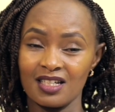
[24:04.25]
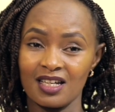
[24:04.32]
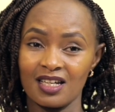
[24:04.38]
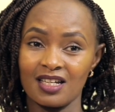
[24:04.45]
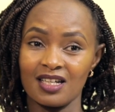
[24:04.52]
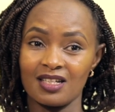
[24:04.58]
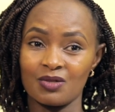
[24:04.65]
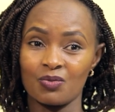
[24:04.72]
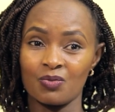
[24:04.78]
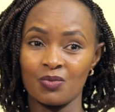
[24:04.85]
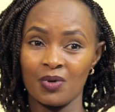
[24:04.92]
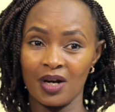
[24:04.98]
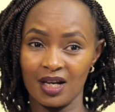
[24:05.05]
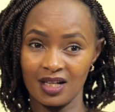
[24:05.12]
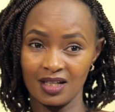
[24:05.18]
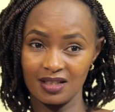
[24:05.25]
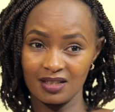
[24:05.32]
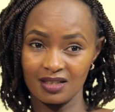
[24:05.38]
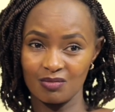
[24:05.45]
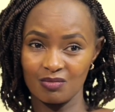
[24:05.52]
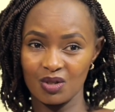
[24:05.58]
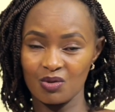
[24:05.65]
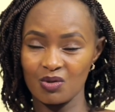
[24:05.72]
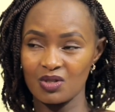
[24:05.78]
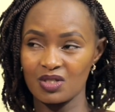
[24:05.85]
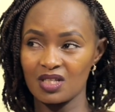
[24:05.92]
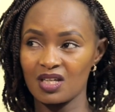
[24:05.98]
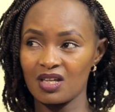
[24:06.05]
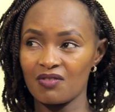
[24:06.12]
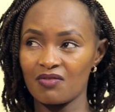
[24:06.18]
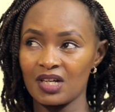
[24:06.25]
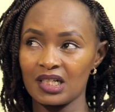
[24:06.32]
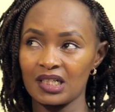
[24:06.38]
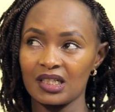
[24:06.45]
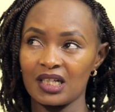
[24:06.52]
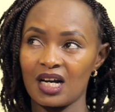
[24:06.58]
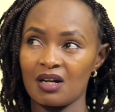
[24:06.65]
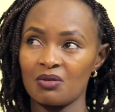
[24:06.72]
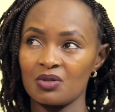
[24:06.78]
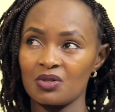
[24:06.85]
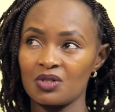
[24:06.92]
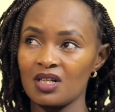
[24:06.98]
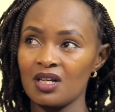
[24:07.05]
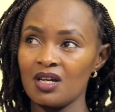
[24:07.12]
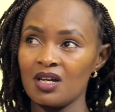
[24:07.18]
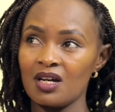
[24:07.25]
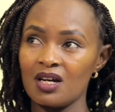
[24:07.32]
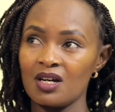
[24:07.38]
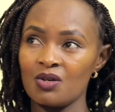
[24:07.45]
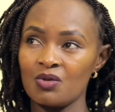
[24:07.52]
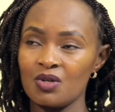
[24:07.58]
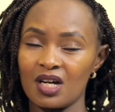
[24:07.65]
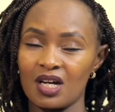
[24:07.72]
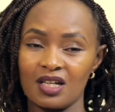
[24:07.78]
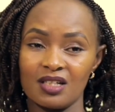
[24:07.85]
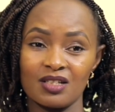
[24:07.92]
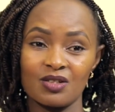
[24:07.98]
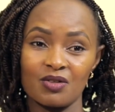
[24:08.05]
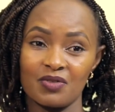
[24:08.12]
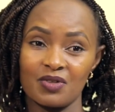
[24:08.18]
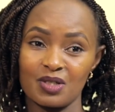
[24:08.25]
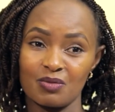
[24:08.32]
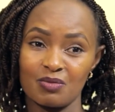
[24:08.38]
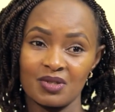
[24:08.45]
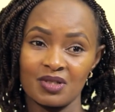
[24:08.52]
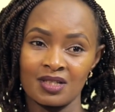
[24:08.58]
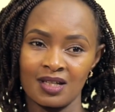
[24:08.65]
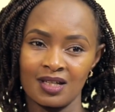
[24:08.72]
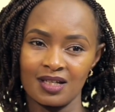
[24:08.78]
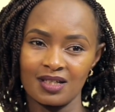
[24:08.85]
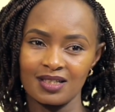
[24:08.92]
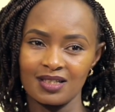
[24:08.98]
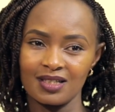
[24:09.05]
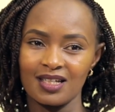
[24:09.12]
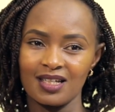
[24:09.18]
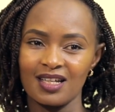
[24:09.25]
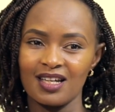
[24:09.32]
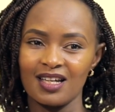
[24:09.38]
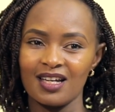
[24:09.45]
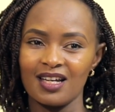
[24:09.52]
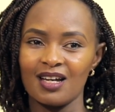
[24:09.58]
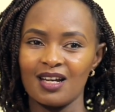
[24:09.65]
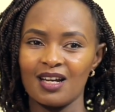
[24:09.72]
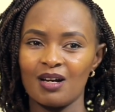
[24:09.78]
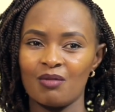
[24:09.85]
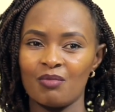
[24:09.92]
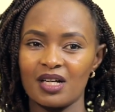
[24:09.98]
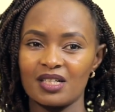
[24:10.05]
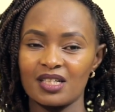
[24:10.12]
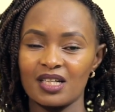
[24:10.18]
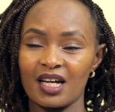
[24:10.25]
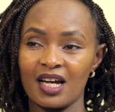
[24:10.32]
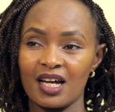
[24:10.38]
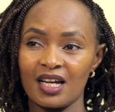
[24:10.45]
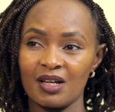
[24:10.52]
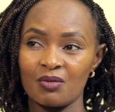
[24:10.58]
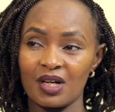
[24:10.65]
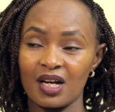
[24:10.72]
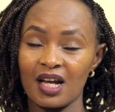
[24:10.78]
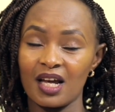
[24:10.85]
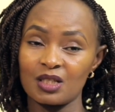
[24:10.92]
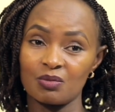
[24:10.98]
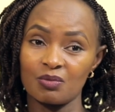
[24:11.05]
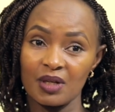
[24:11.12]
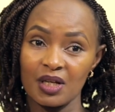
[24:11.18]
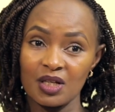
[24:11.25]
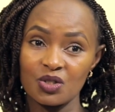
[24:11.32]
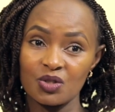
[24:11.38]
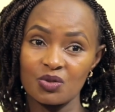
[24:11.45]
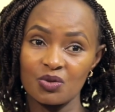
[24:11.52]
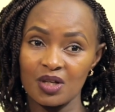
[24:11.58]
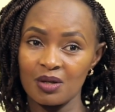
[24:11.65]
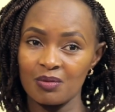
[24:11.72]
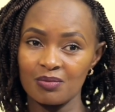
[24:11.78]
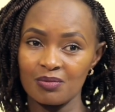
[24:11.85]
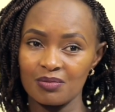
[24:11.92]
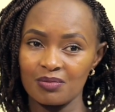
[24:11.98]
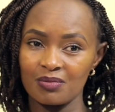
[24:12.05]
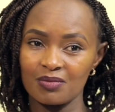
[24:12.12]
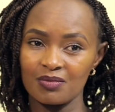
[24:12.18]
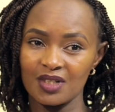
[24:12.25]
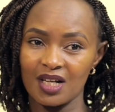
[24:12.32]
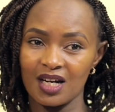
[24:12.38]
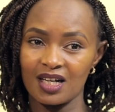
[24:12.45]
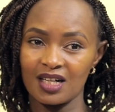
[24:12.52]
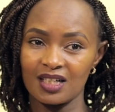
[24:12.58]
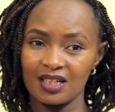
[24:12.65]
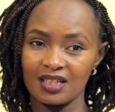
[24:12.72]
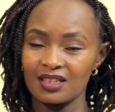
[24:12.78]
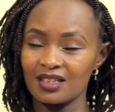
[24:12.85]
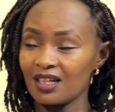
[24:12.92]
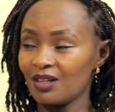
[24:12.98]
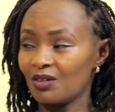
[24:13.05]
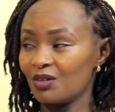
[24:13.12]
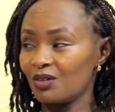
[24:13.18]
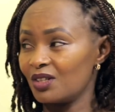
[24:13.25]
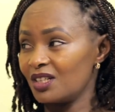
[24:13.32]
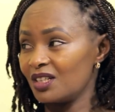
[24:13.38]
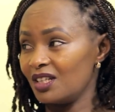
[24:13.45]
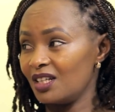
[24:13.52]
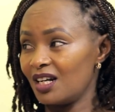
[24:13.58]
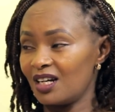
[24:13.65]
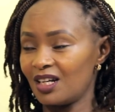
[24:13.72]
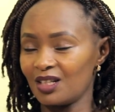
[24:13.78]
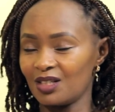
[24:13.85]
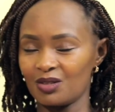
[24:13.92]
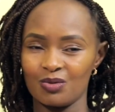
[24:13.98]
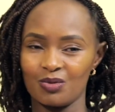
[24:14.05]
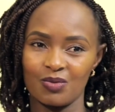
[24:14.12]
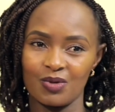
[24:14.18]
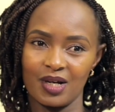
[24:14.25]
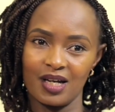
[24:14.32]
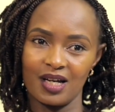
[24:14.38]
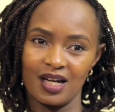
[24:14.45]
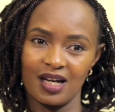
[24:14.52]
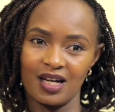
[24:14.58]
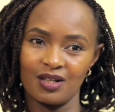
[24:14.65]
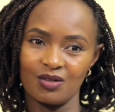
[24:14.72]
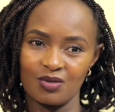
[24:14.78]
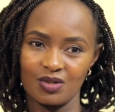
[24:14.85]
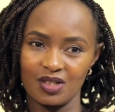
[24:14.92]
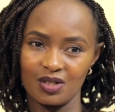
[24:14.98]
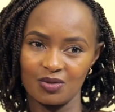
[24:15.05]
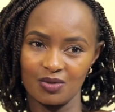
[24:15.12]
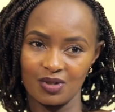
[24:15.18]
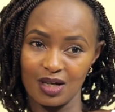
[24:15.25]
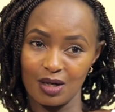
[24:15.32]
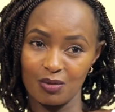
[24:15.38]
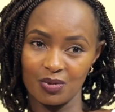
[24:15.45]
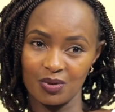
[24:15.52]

take it well, because he felt like I was doing a list of his mistakes. But when I explained to him, at least thank God he understood why I had gotten to that